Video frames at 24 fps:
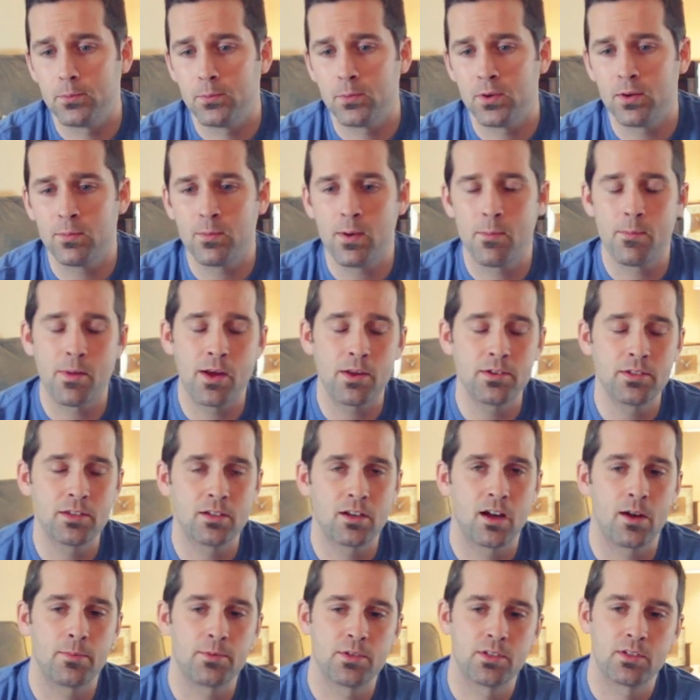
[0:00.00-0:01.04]
what are my
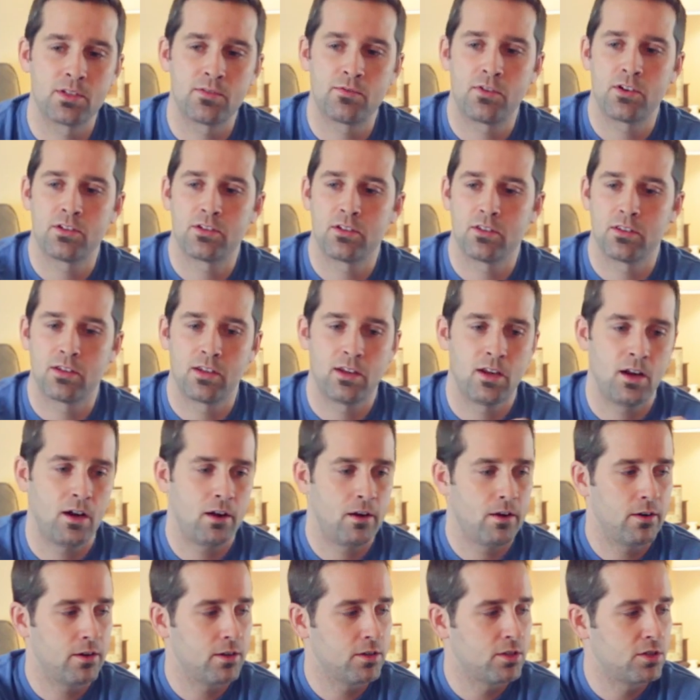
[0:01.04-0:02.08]
mounting options as far as on the
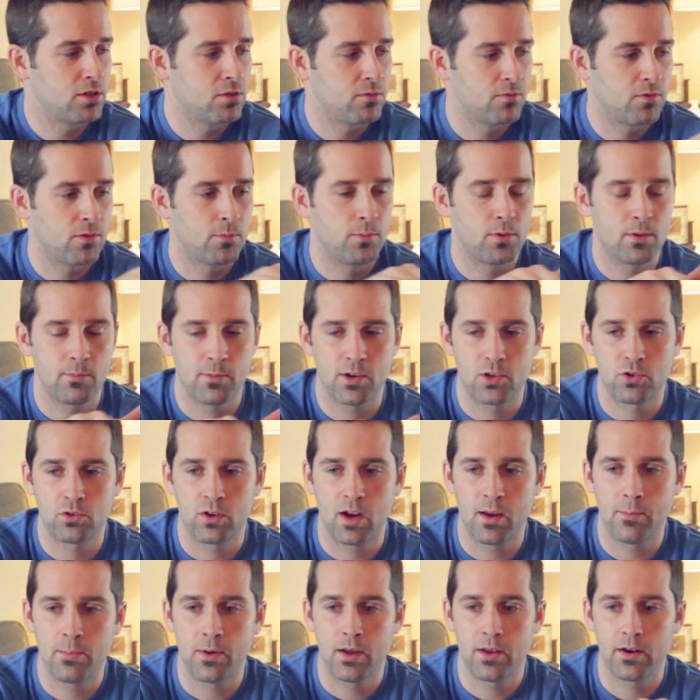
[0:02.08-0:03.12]
carriage for putting my
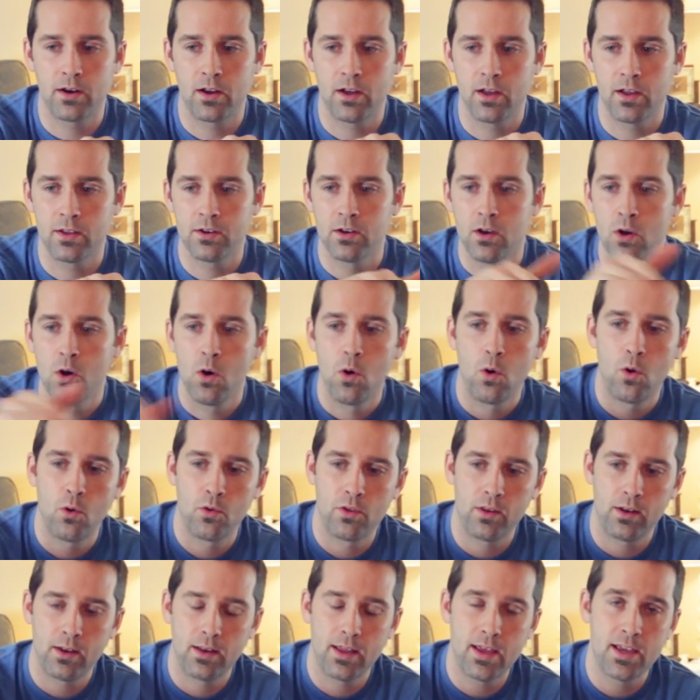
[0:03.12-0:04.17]
tripod on,
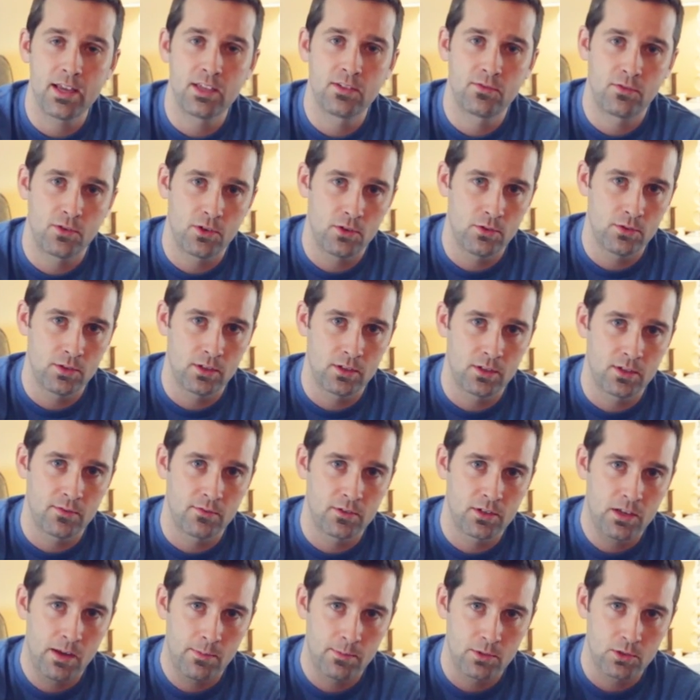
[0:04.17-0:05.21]
or the legs for using
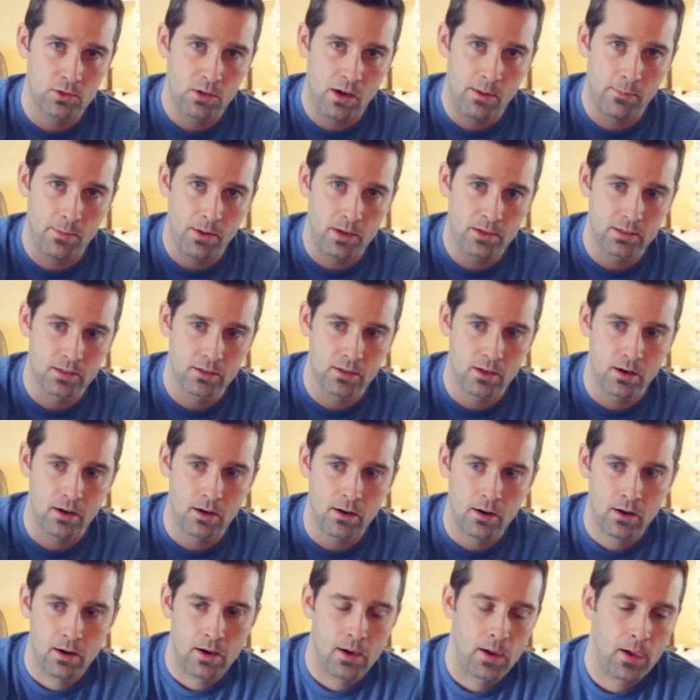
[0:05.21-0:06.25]
different type of tripods
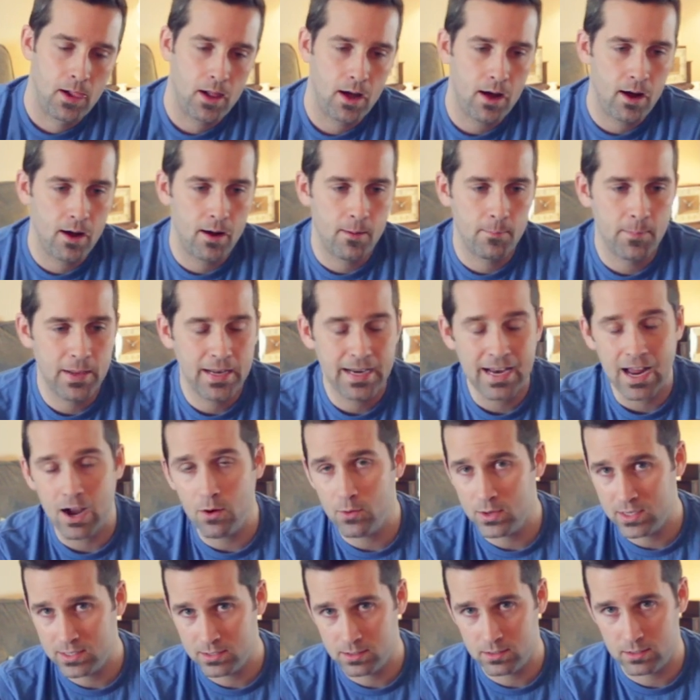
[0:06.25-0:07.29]
there, and
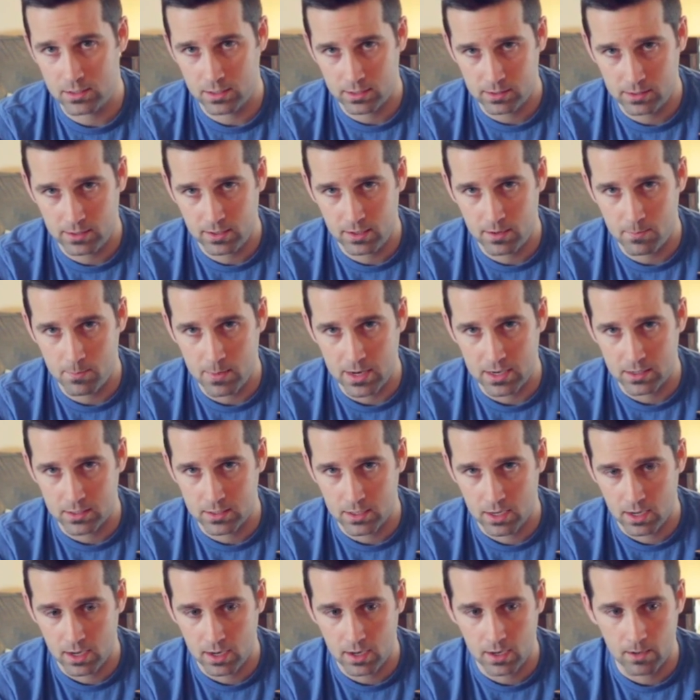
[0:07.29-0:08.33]
how easy is it to clean and
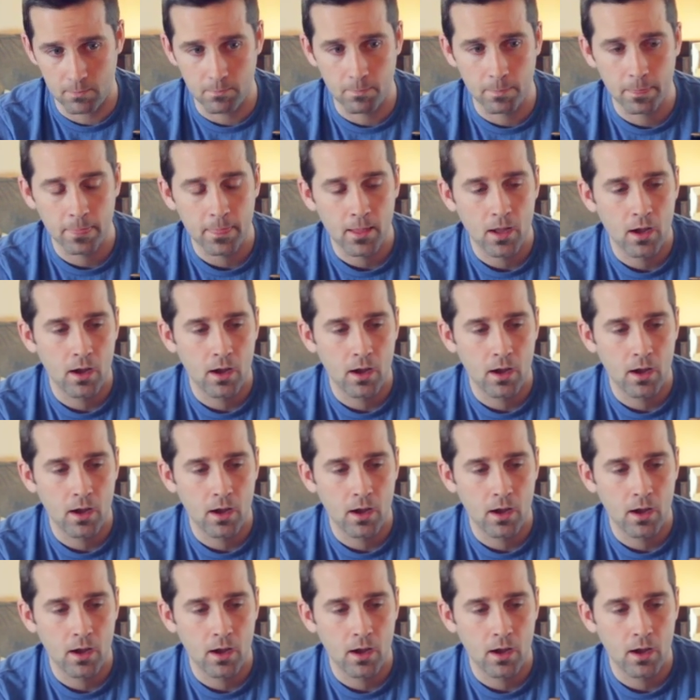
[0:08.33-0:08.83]
maintain?